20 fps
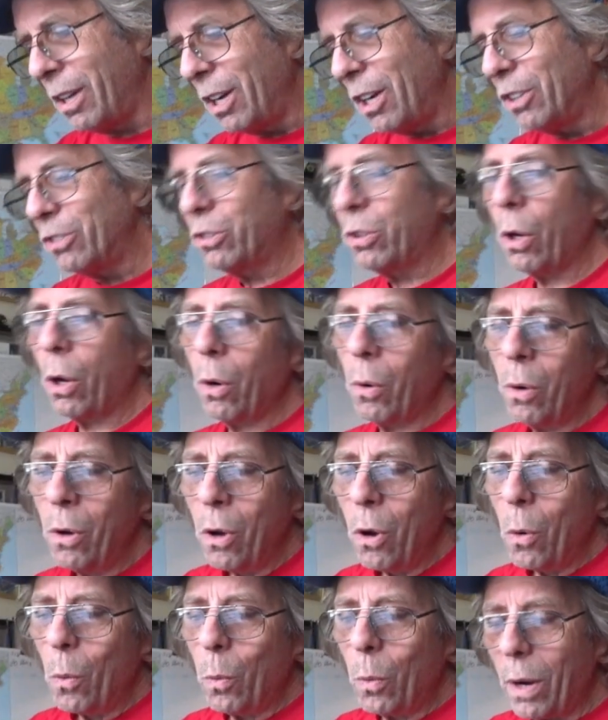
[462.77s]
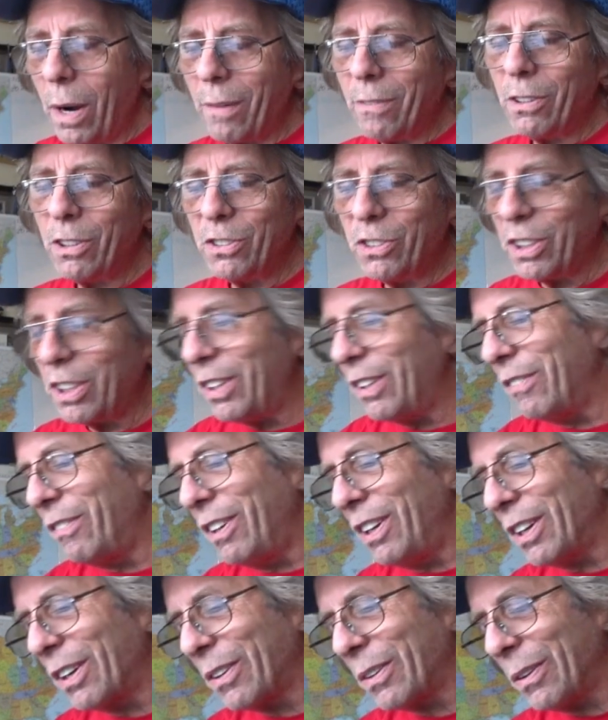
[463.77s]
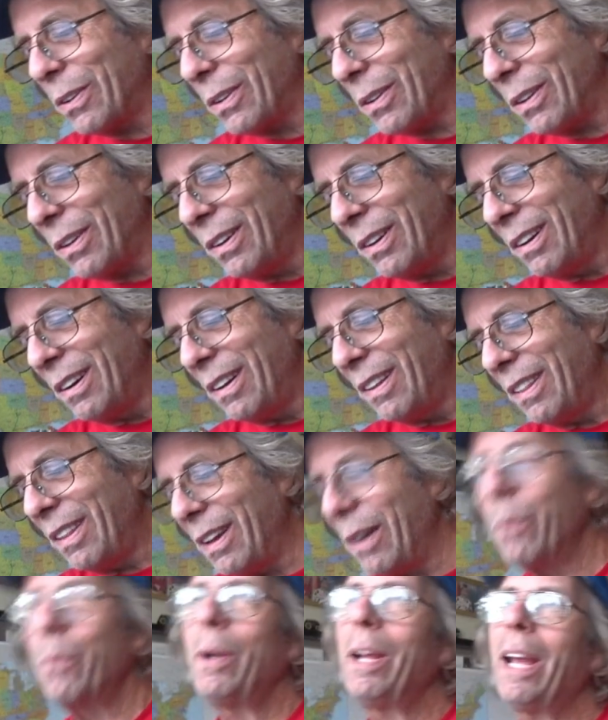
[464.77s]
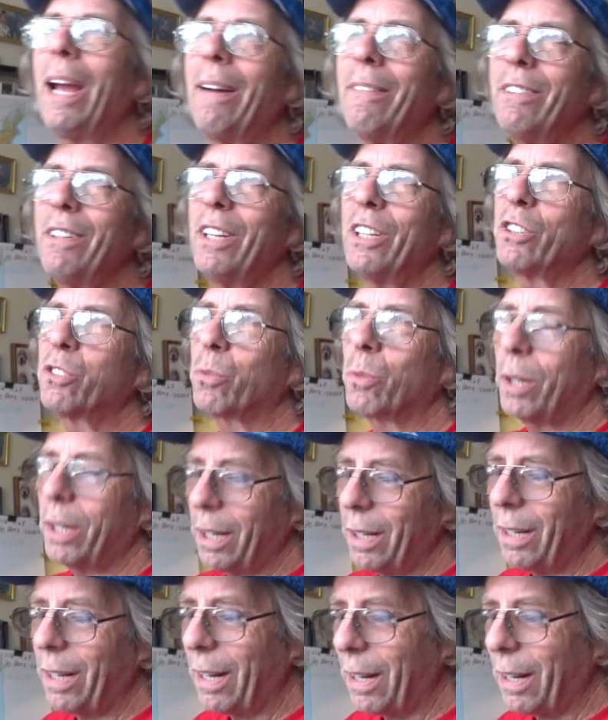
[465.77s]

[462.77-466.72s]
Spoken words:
So whatever's in the vehicle that we have in this one,